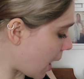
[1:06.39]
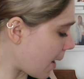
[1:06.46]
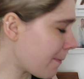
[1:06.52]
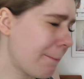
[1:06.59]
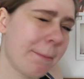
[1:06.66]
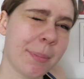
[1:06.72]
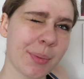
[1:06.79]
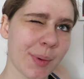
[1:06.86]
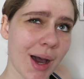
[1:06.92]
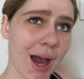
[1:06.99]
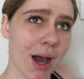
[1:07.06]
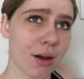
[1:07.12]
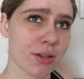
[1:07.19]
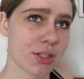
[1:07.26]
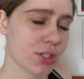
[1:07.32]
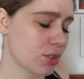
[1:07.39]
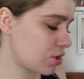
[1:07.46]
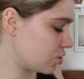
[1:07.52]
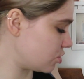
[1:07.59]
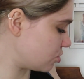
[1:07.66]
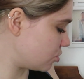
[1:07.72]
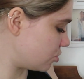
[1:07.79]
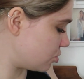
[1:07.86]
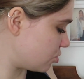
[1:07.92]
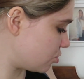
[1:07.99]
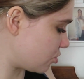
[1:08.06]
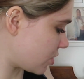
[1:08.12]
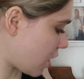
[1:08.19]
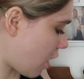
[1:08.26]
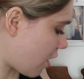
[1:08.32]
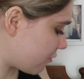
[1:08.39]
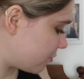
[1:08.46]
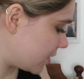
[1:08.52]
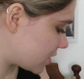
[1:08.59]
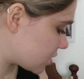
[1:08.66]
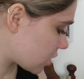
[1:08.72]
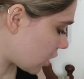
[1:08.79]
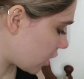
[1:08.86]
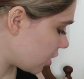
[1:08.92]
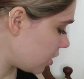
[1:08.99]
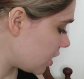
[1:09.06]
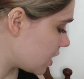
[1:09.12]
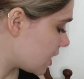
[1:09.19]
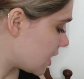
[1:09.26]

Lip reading: about 2.5 weeks ago.